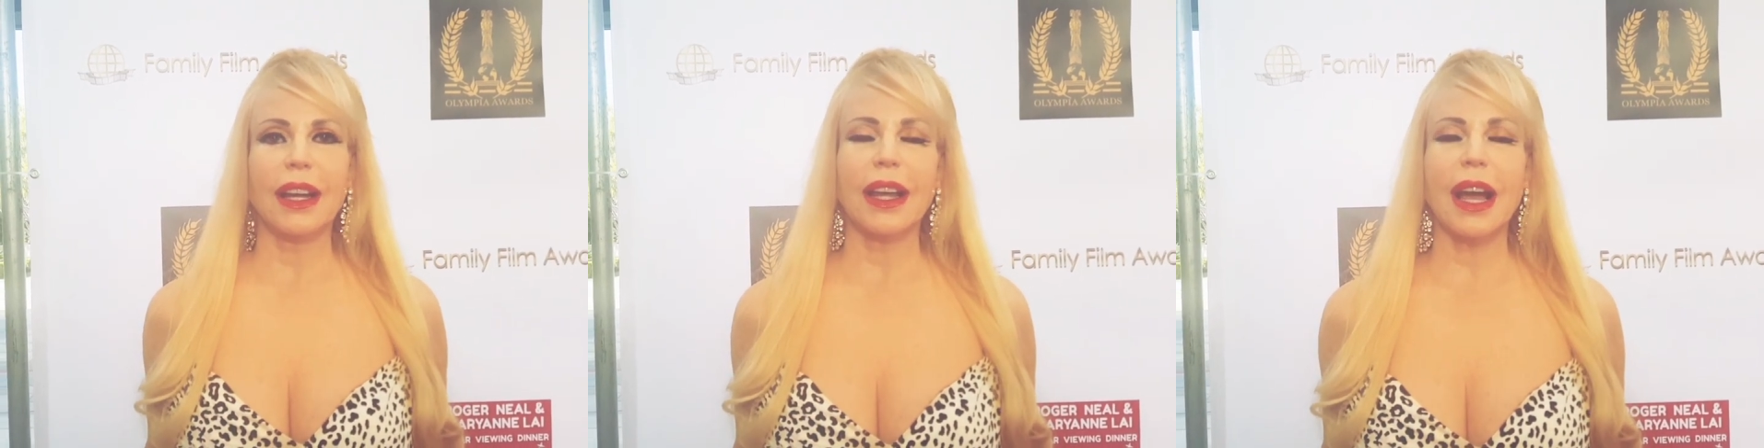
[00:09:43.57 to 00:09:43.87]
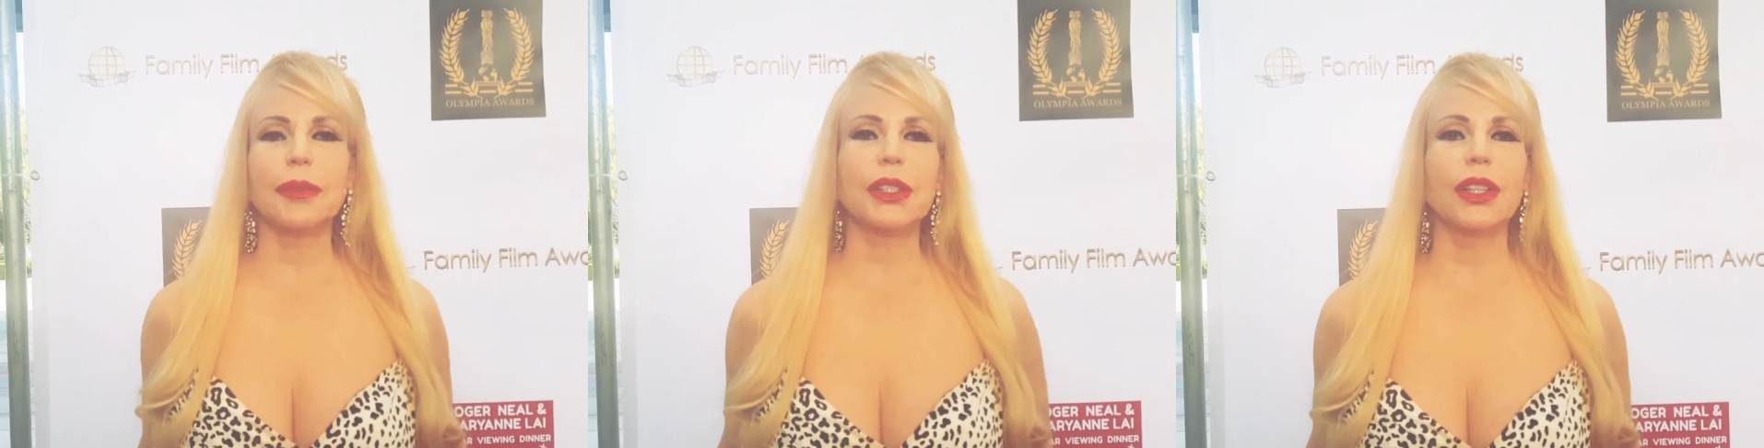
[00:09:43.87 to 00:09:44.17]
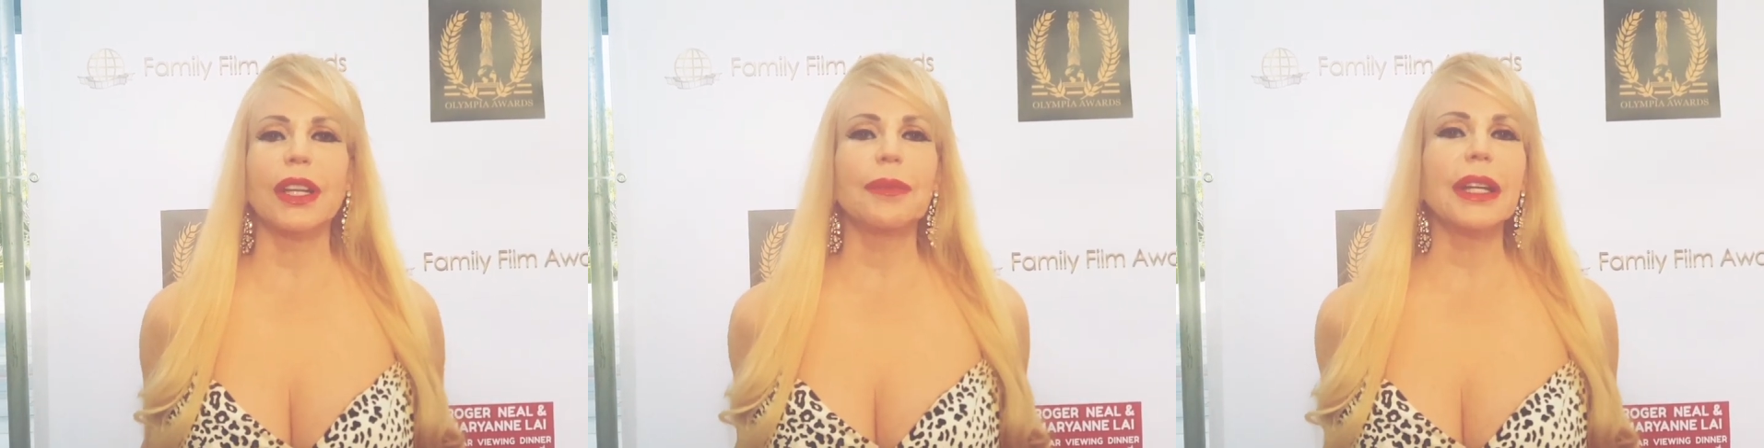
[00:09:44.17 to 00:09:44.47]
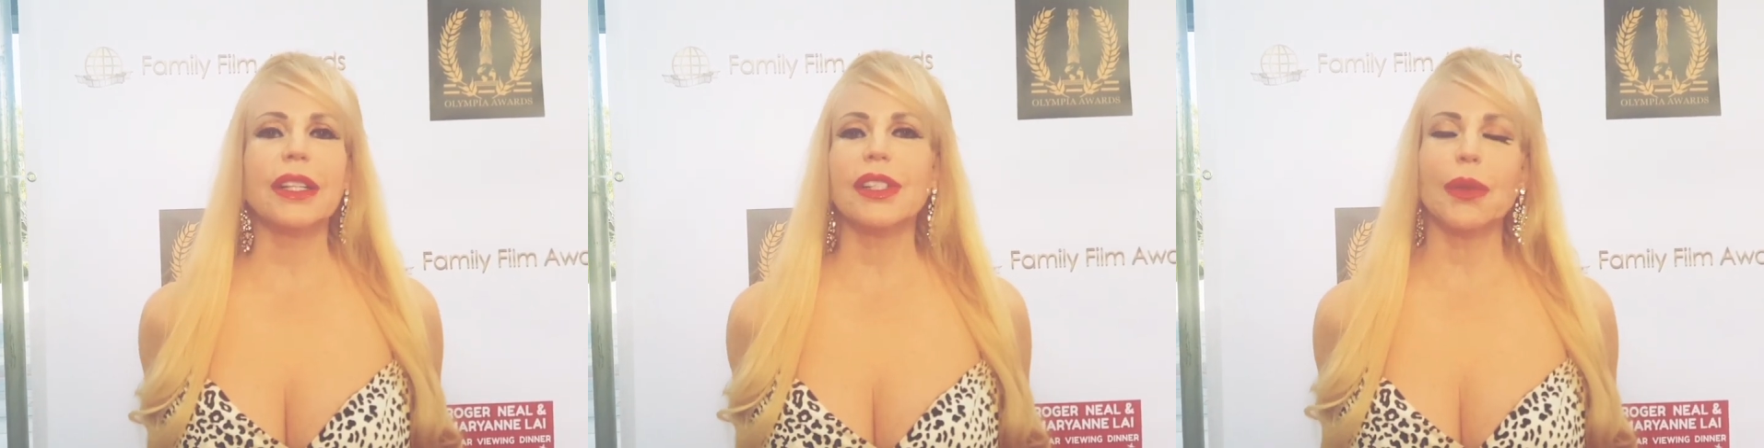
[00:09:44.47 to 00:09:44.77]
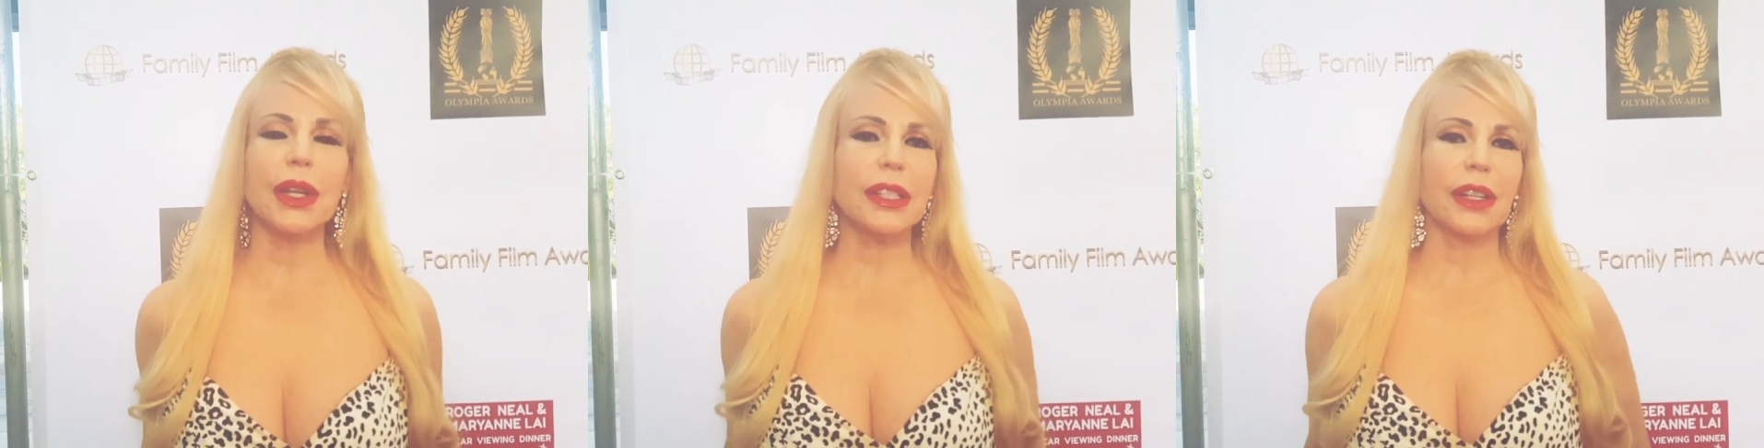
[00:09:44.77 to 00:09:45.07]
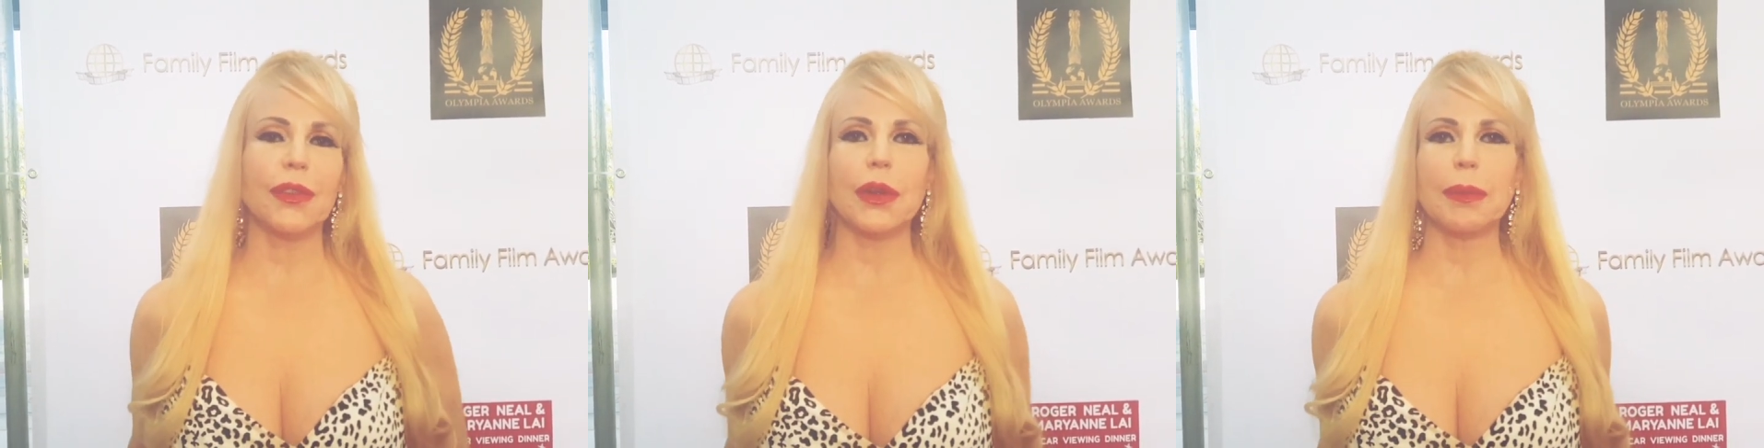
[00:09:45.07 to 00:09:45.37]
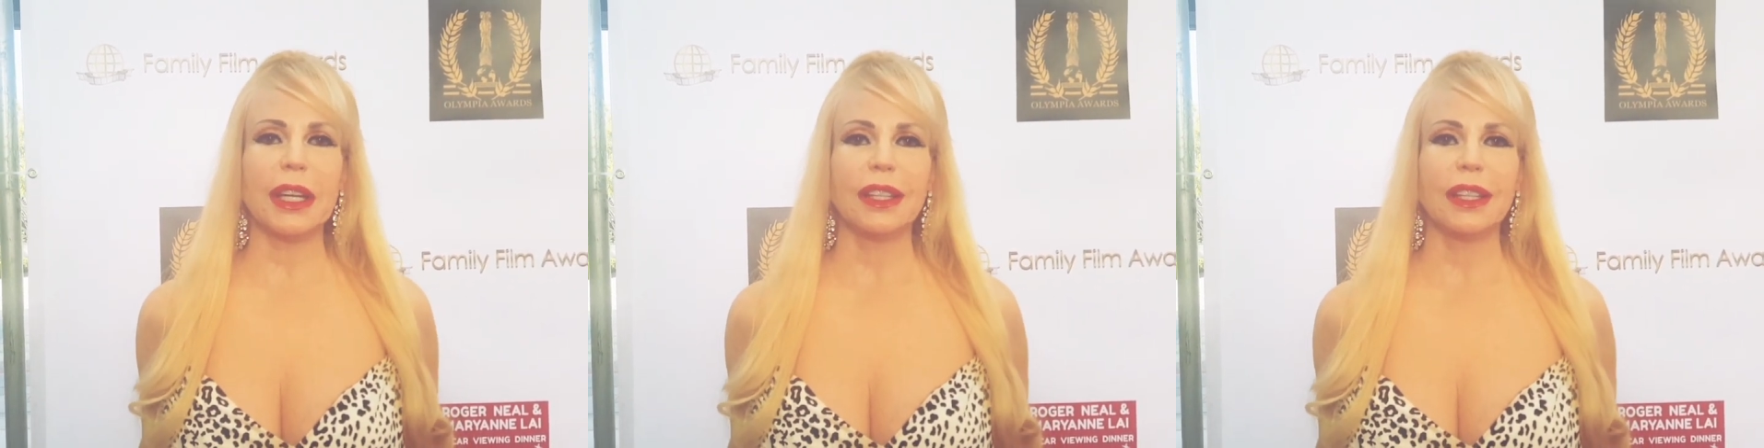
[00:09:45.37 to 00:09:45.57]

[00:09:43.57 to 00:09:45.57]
It made it so easy for me.